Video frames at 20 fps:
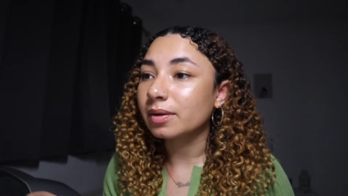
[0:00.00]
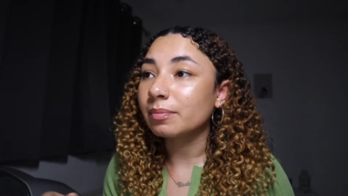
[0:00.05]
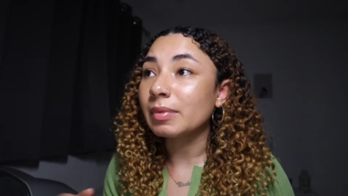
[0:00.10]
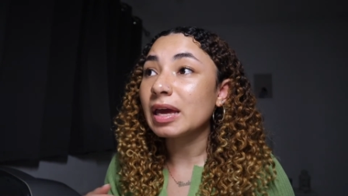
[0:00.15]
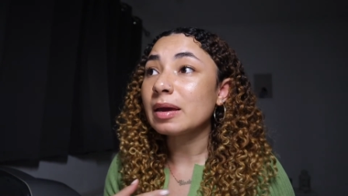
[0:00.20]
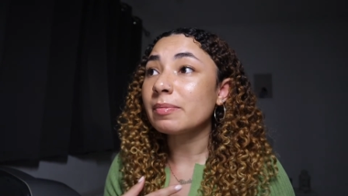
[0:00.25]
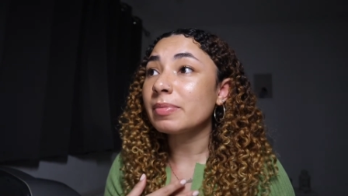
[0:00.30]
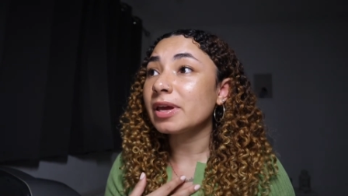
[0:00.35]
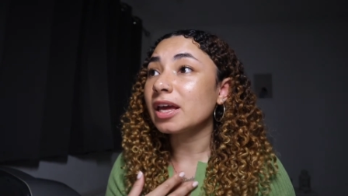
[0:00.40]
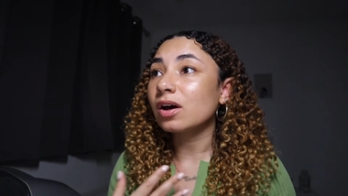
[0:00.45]

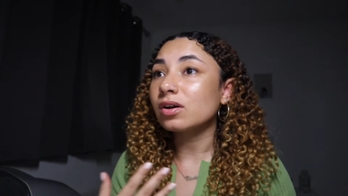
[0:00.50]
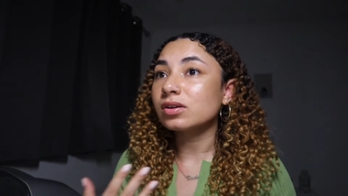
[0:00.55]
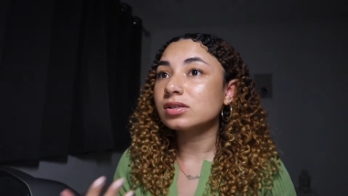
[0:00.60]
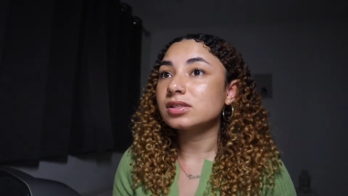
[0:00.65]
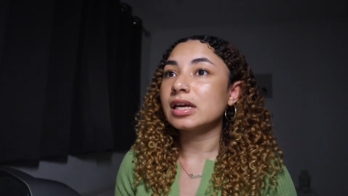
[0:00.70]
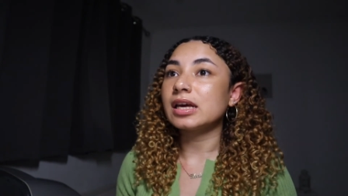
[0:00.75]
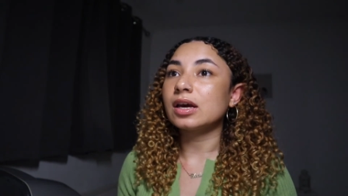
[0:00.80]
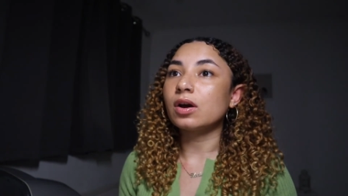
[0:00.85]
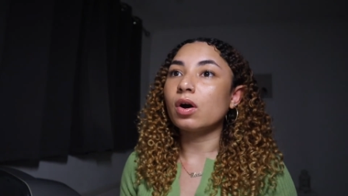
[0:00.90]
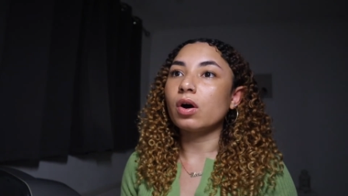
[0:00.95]
Maybe I'll
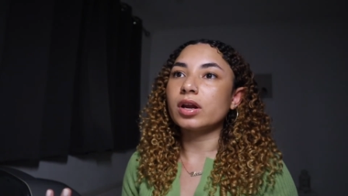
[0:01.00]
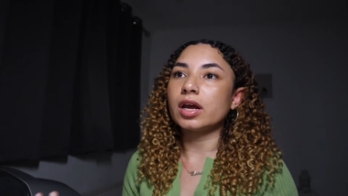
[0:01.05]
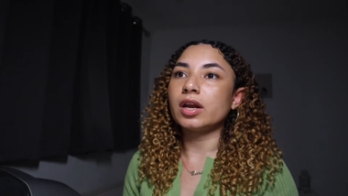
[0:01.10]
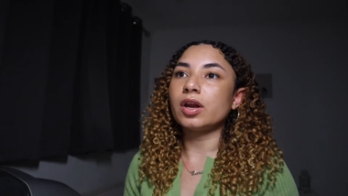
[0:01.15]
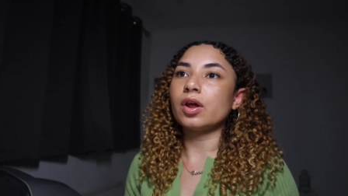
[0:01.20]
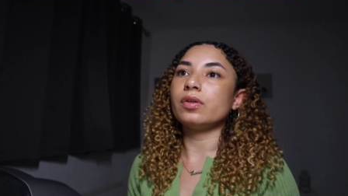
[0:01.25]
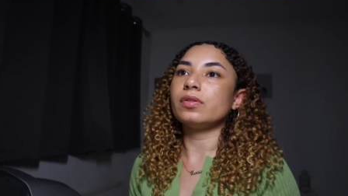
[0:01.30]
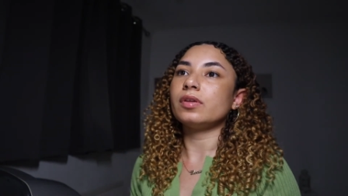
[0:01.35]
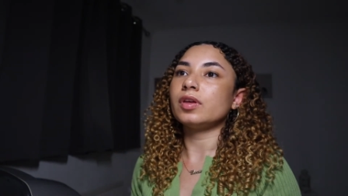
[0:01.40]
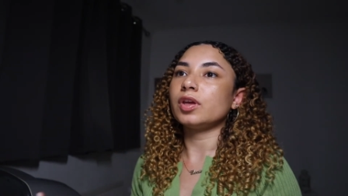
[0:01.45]
say, God, I
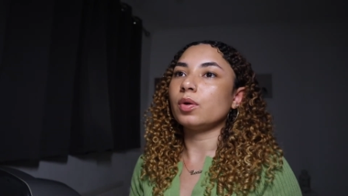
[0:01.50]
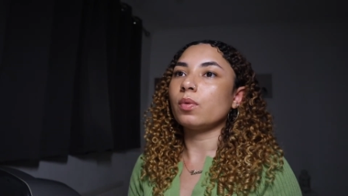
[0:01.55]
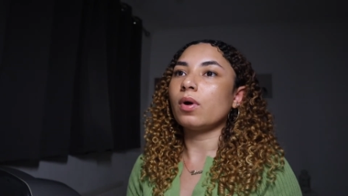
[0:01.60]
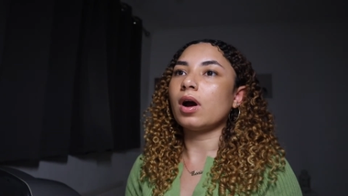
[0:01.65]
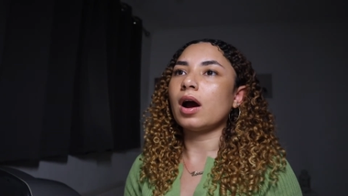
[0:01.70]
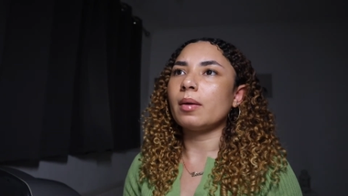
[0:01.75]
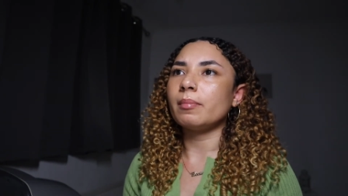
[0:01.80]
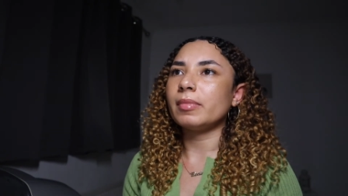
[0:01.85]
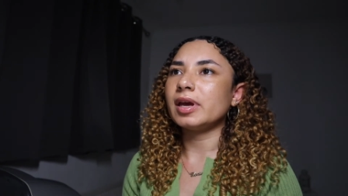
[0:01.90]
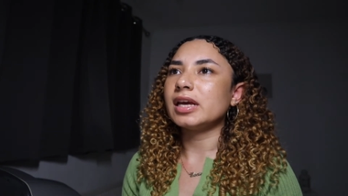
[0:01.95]
know that you
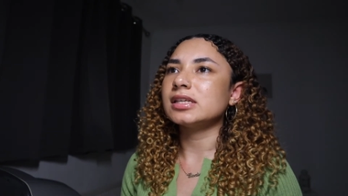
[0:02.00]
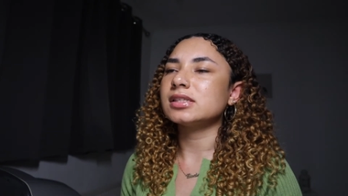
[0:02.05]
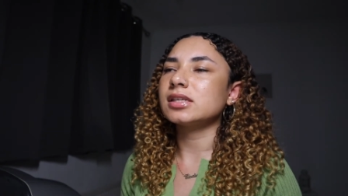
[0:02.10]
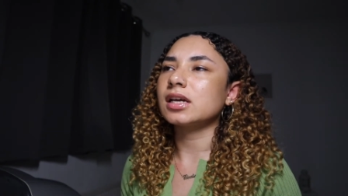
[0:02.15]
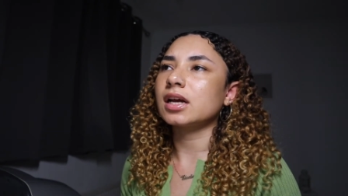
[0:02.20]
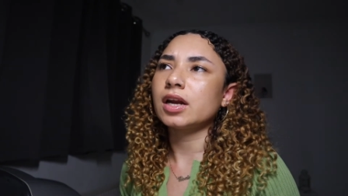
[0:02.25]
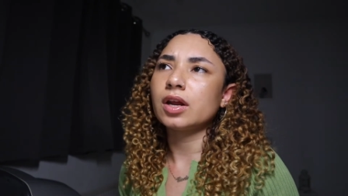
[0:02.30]
are amazing.